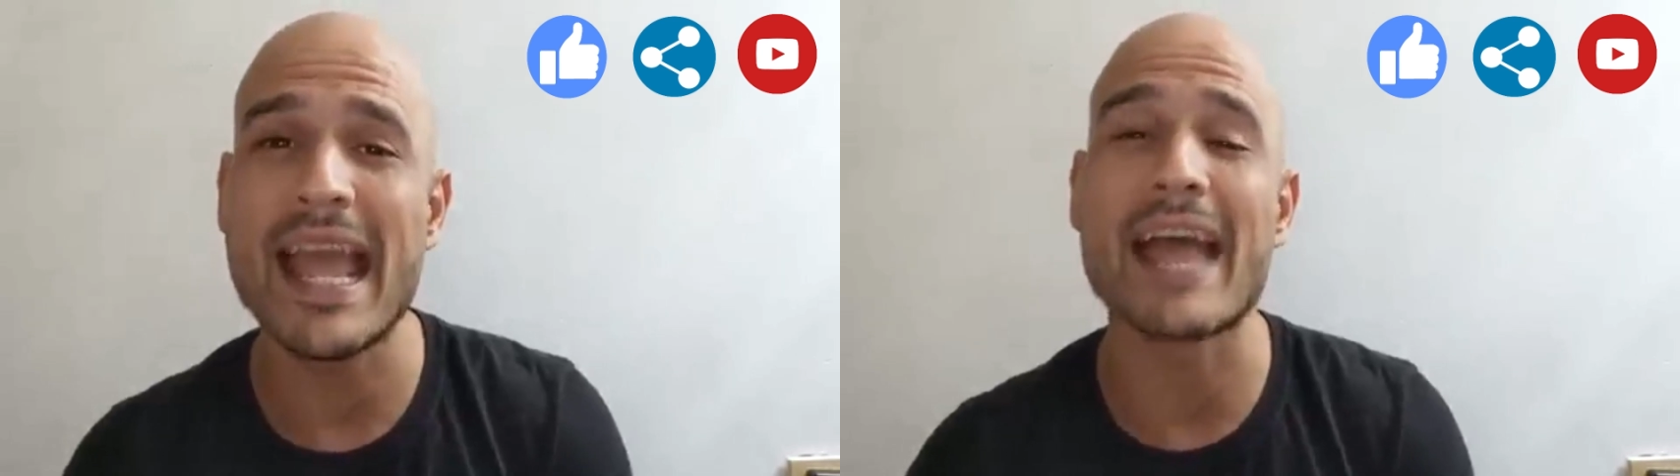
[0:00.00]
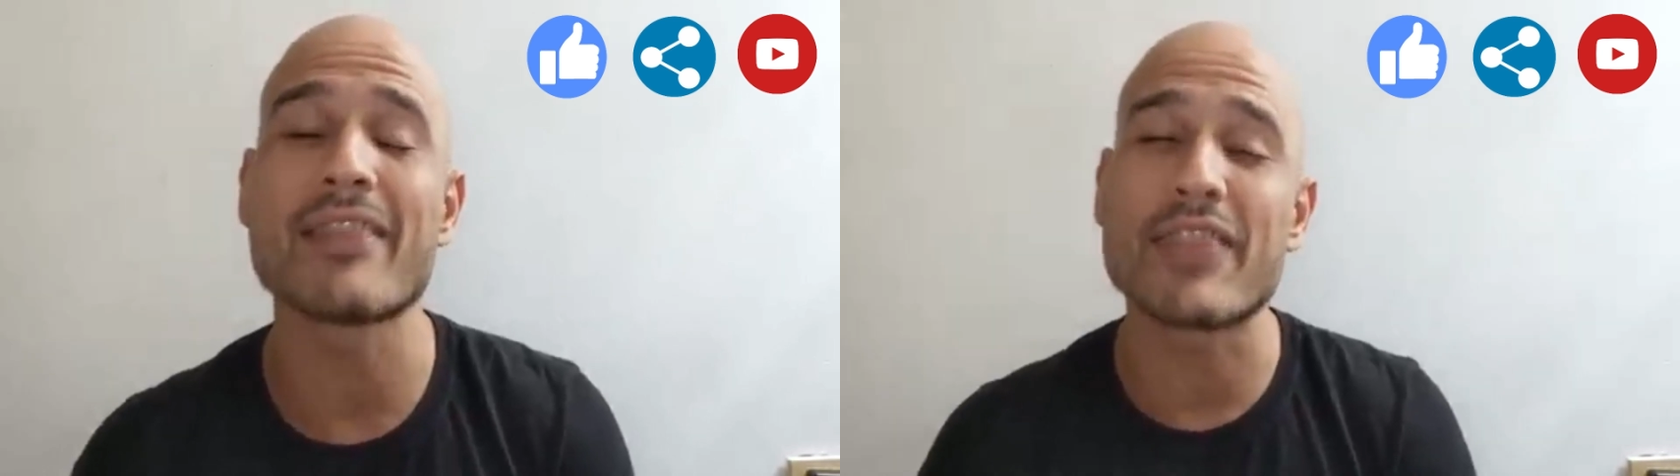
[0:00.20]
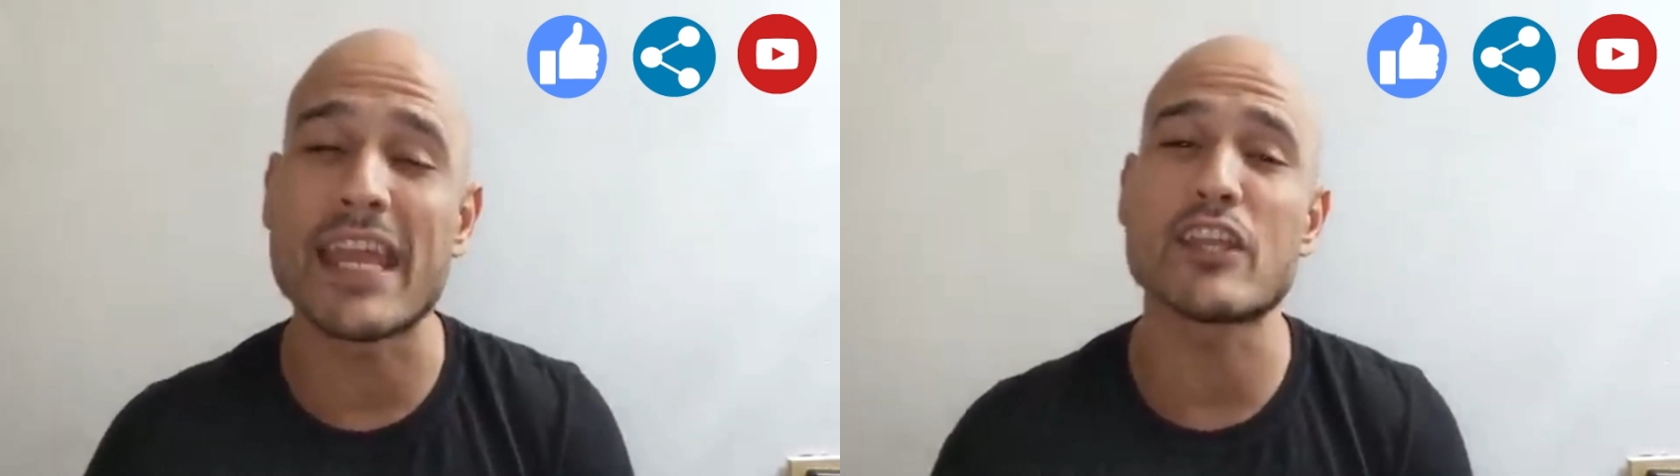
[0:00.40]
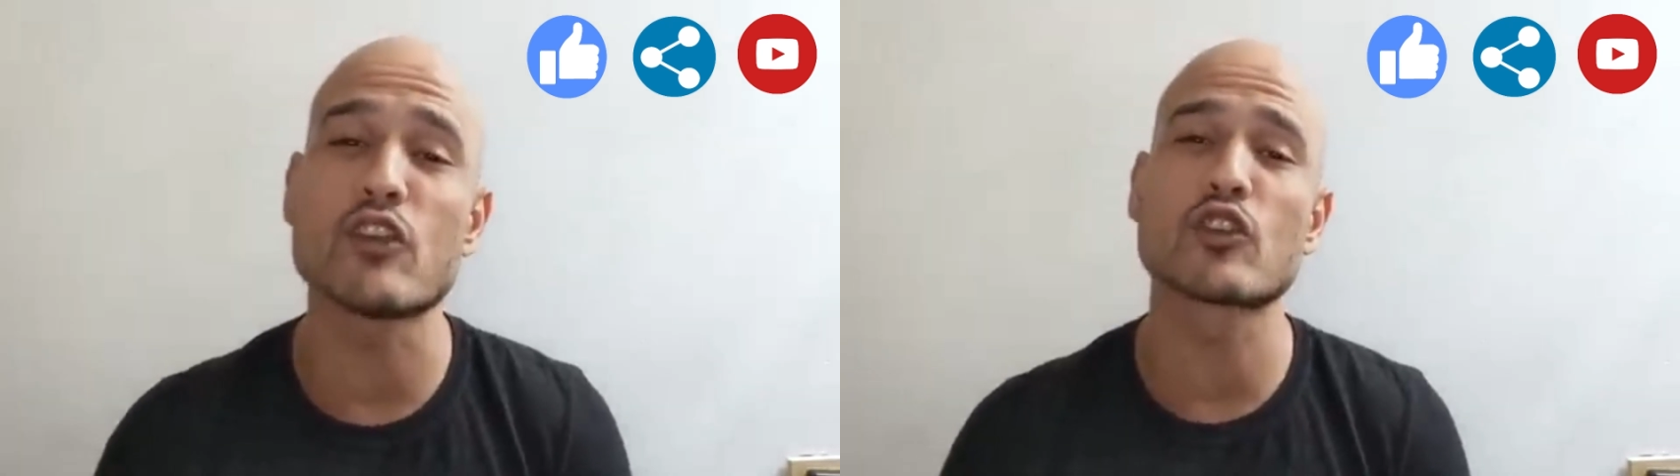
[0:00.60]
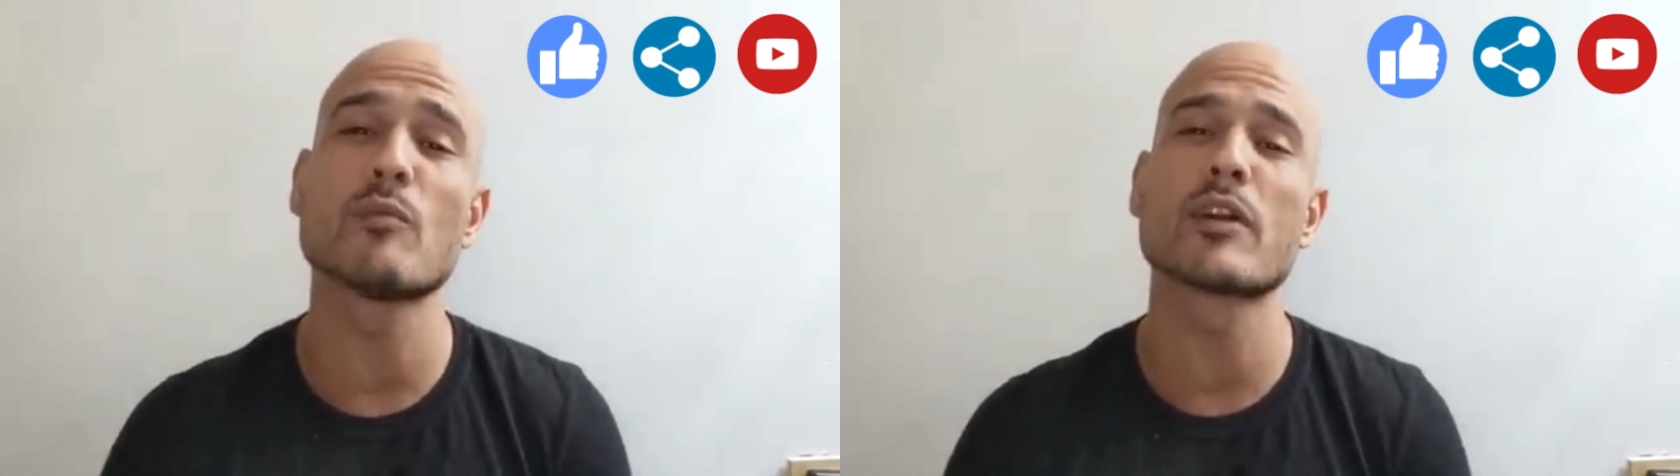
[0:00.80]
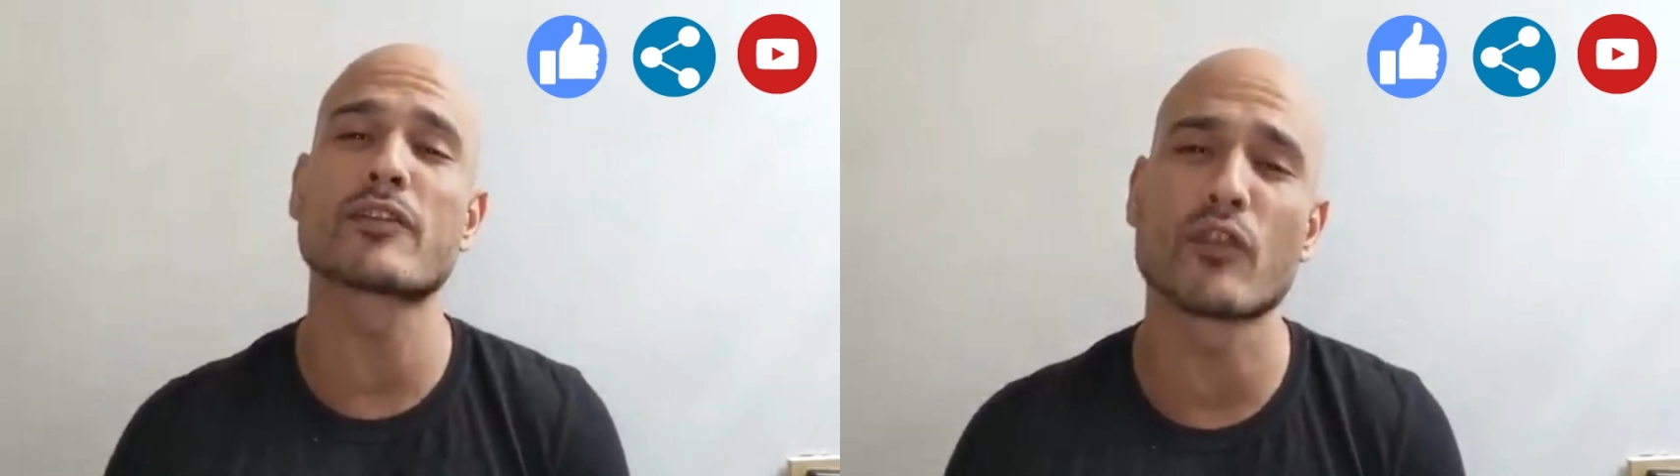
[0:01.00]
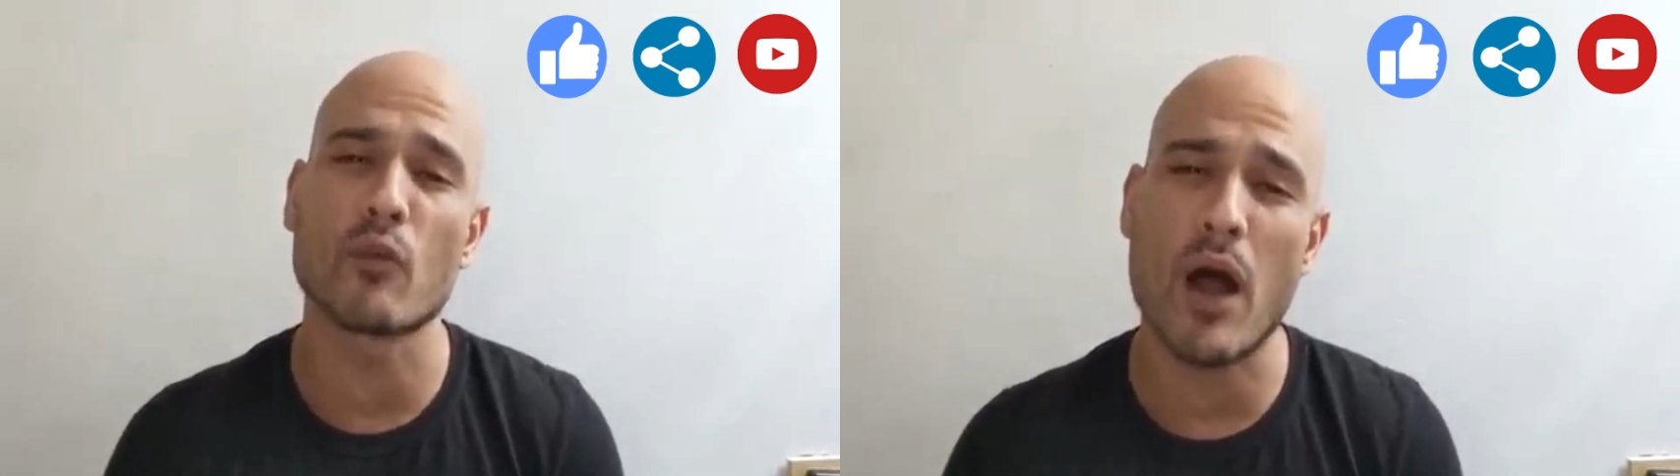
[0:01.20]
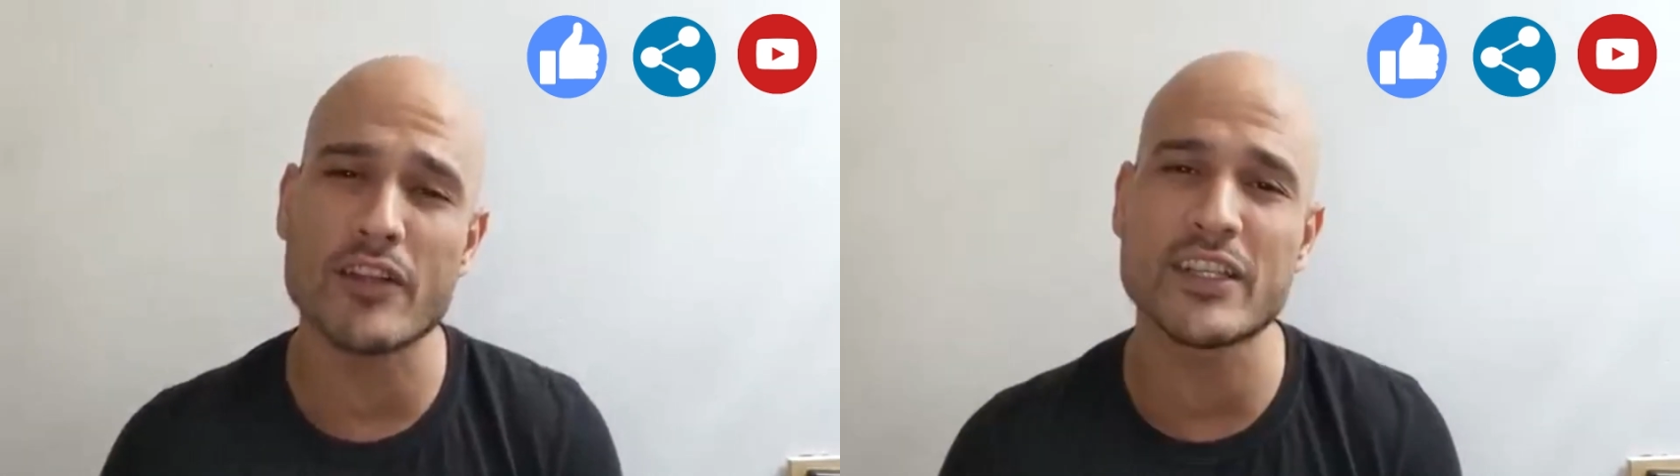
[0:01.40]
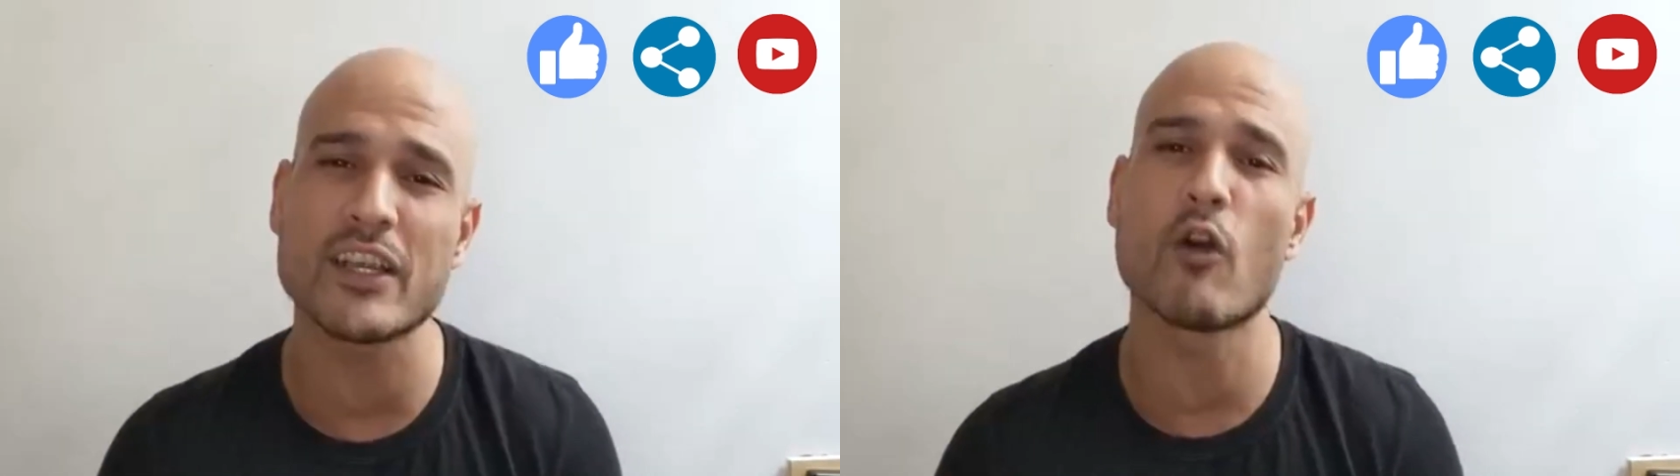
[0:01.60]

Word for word: And thank you so much for watching.